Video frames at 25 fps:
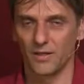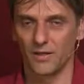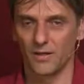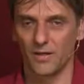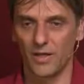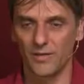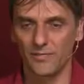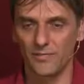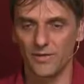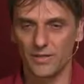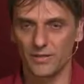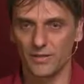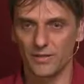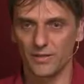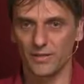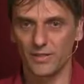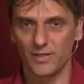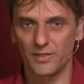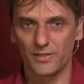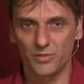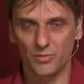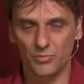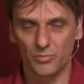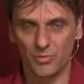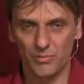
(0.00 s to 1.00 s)
everything
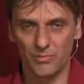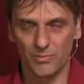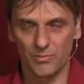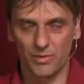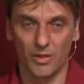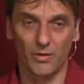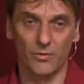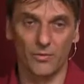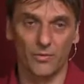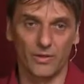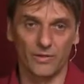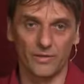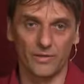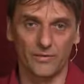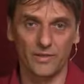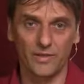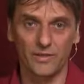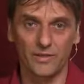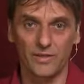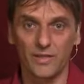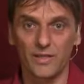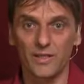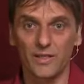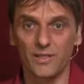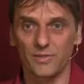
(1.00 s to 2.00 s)
needs to be, uh,
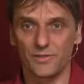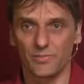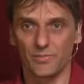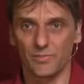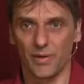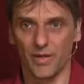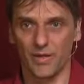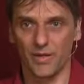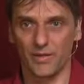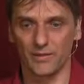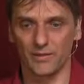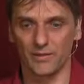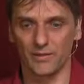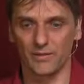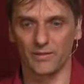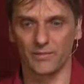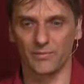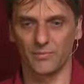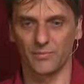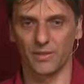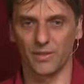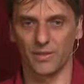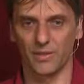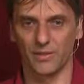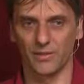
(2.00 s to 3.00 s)
everything is bound
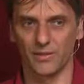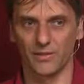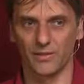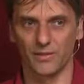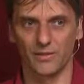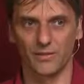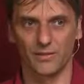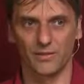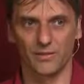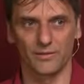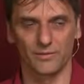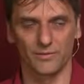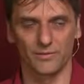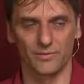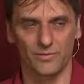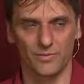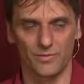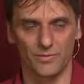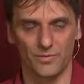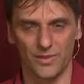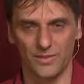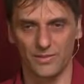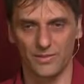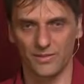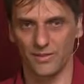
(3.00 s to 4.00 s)
by
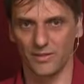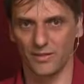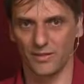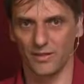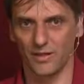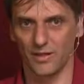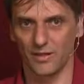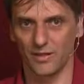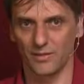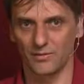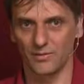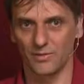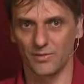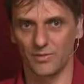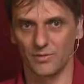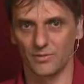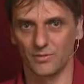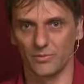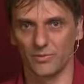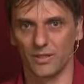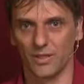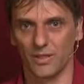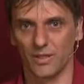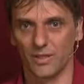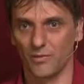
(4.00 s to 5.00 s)
trust in God.
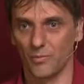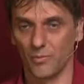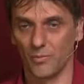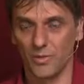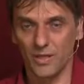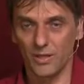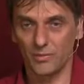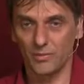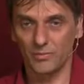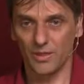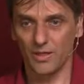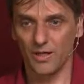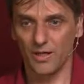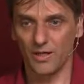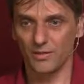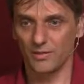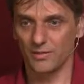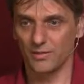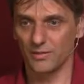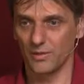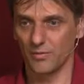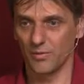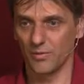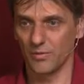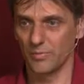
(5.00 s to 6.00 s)
So without God,
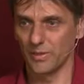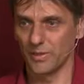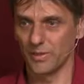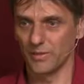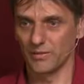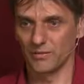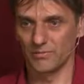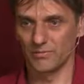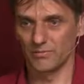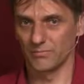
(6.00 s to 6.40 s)
there will be